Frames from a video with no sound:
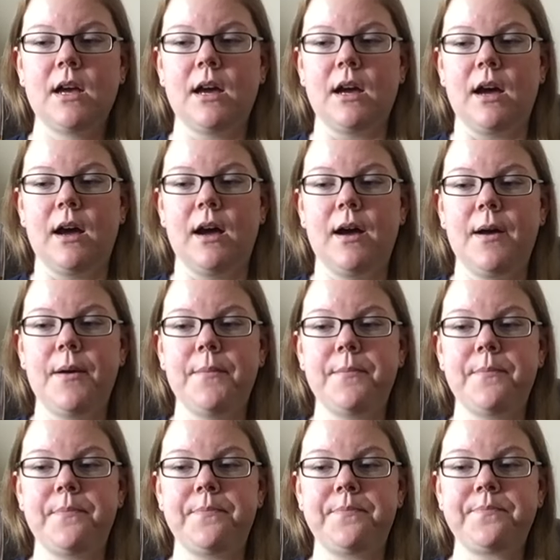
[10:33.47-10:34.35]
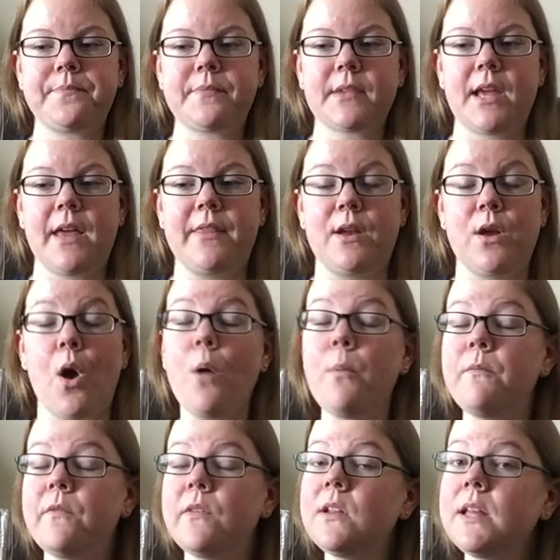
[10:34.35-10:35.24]
Um, and then
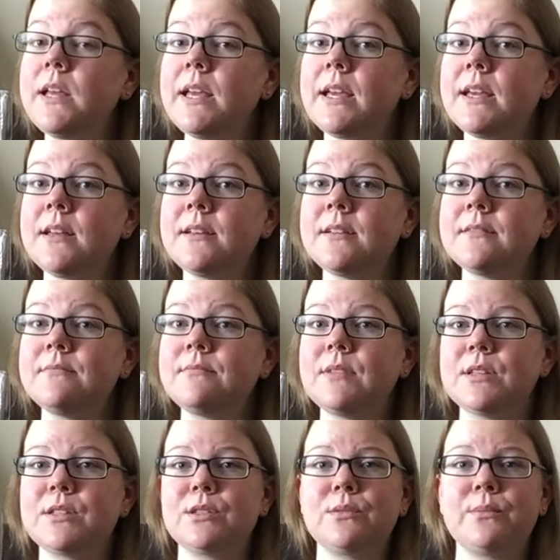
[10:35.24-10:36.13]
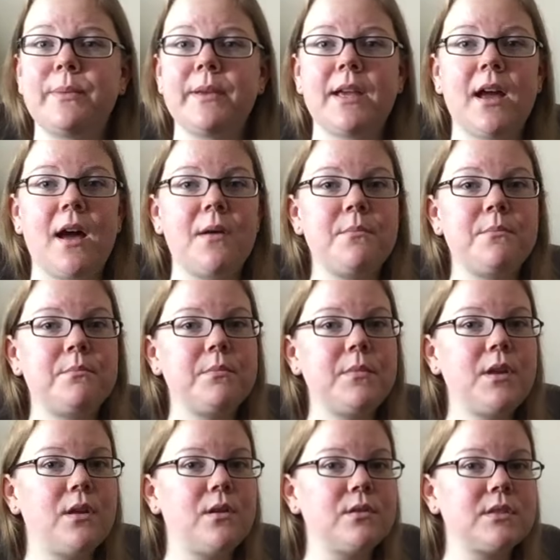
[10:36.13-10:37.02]
hopefully this will become,
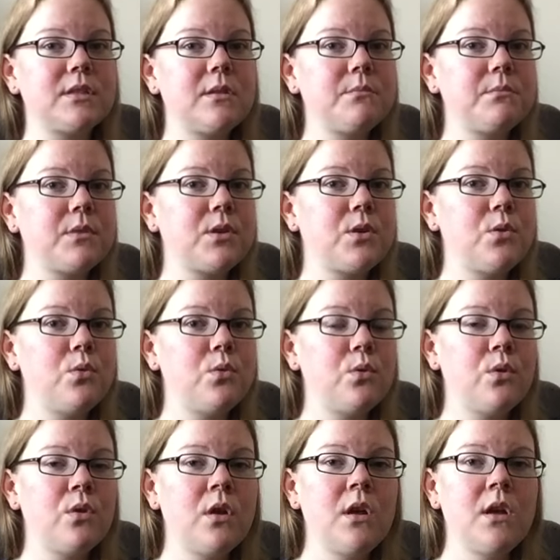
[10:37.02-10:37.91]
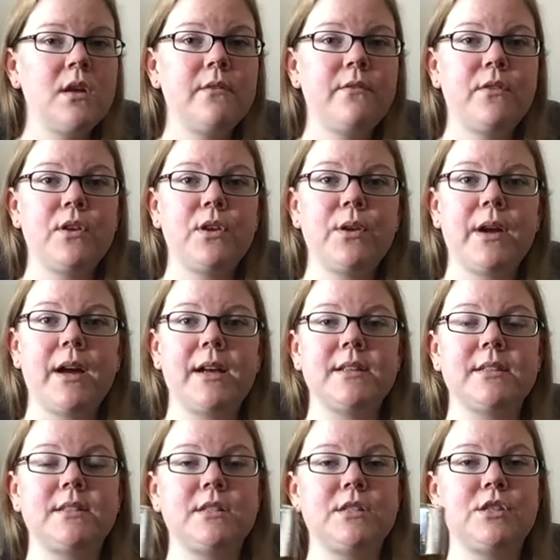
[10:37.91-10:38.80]
you know, something cool for you
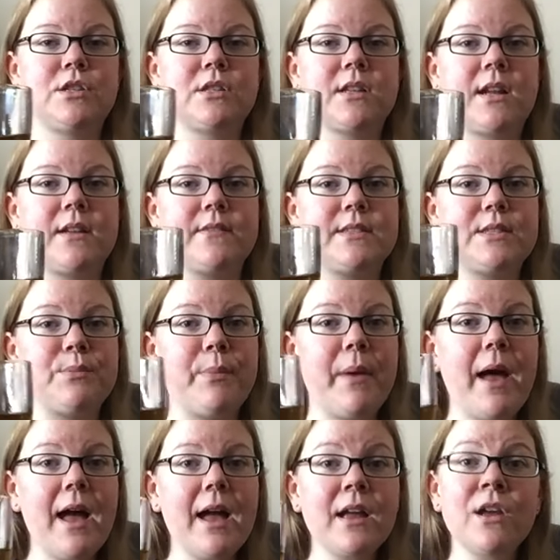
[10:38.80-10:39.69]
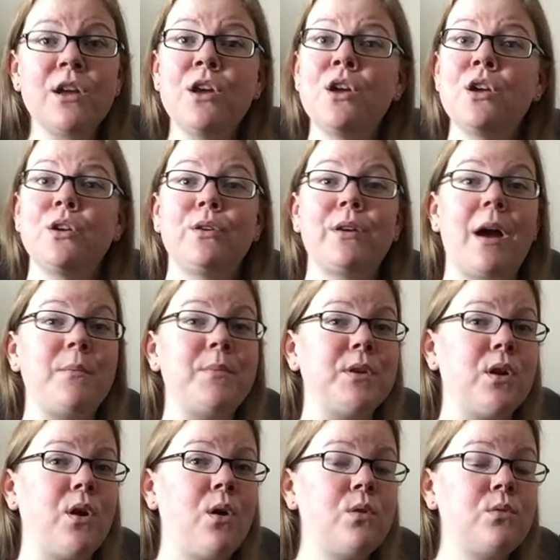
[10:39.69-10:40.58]
guys to just kind of sit back, grab
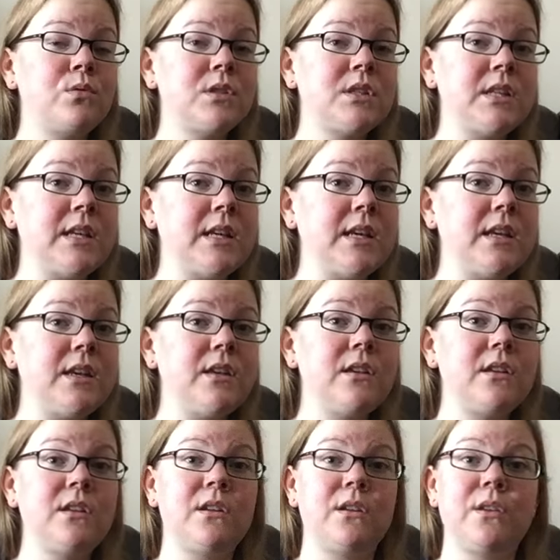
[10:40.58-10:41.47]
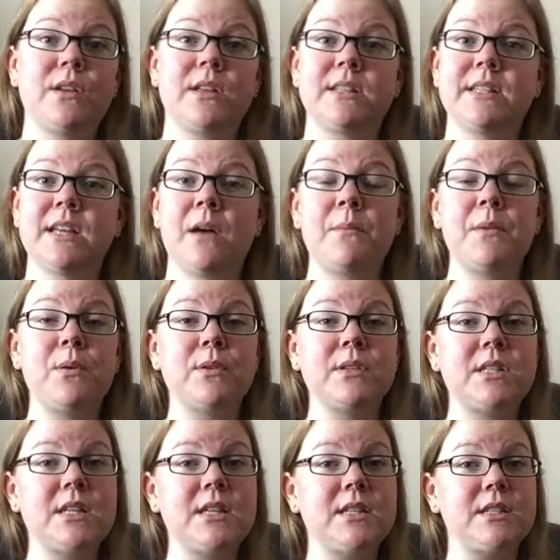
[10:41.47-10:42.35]
your own tea. You know, you can tell me
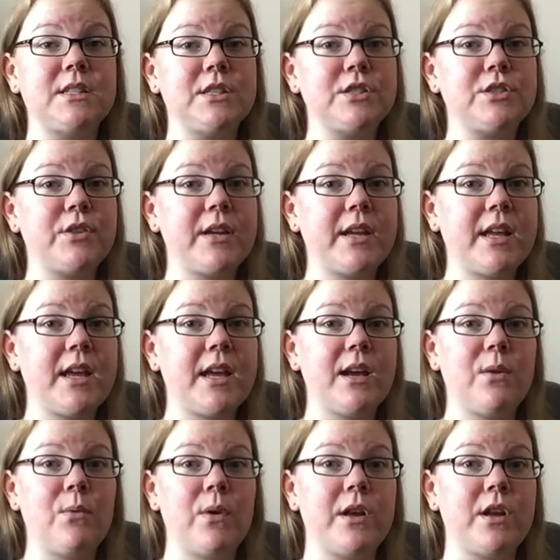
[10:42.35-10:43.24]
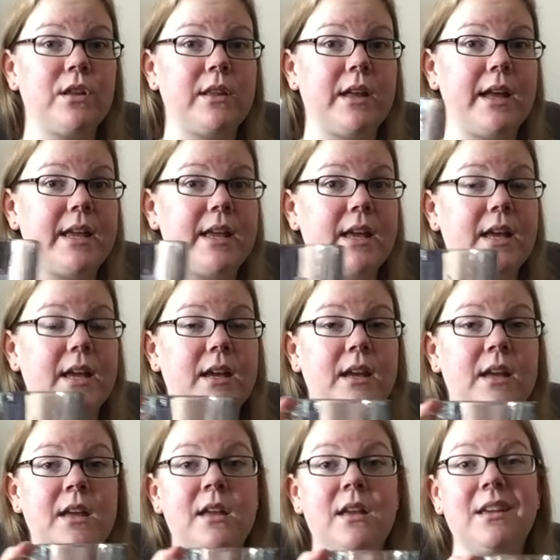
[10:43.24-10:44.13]
what teas you're drinking, what you're
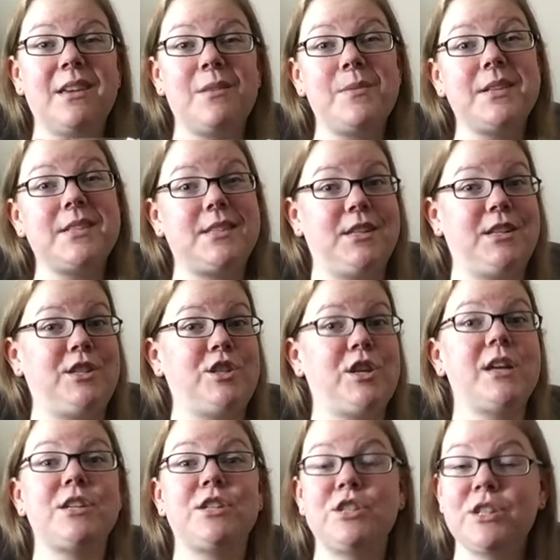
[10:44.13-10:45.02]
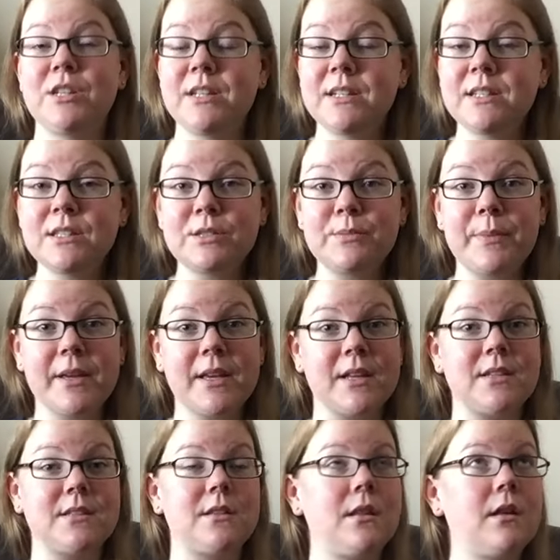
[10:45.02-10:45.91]
liking. Give me suggestions
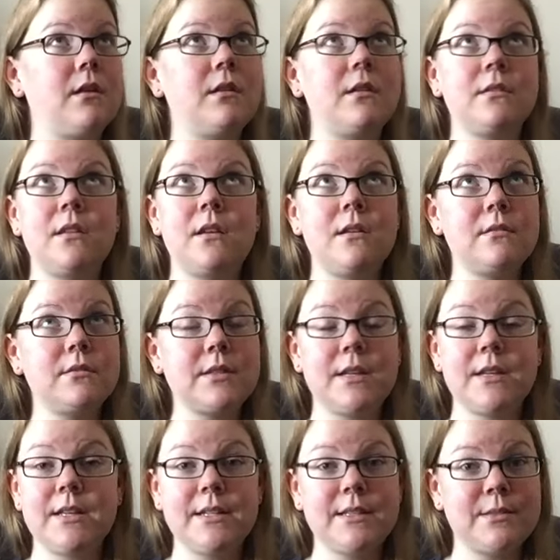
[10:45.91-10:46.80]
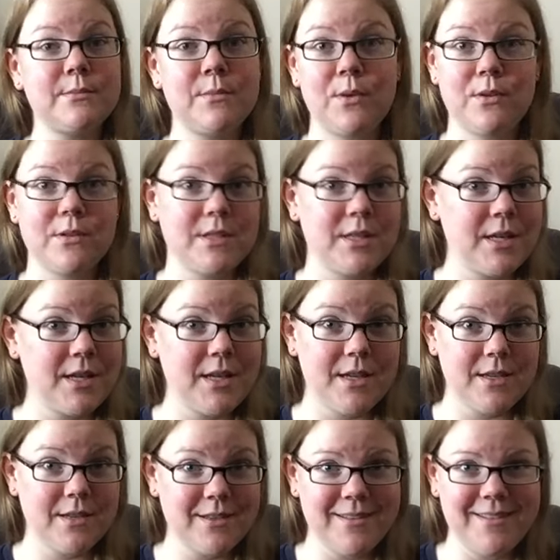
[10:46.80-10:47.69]
because Lord knows I need some more tea.